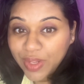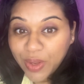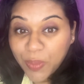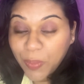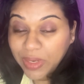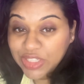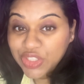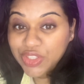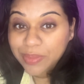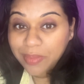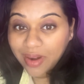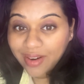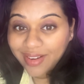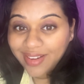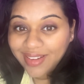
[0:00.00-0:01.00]
Question
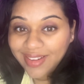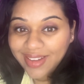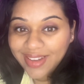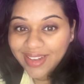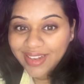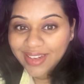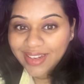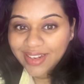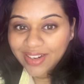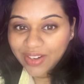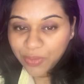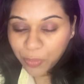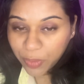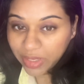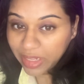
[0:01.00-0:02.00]
mark.
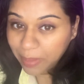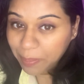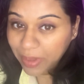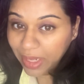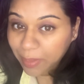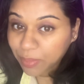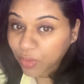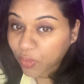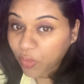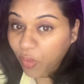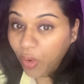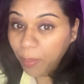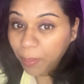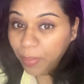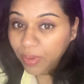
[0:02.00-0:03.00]
Would he blame the
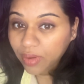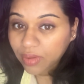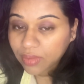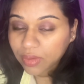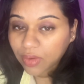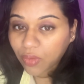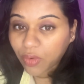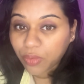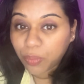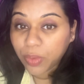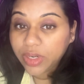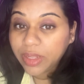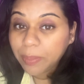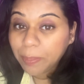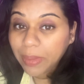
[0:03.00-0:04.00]
crop, or
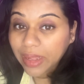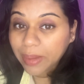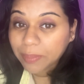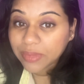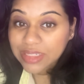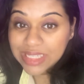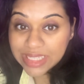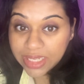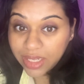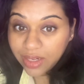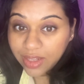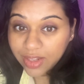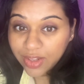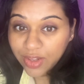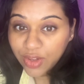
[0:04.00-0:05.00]
would he blame the seed,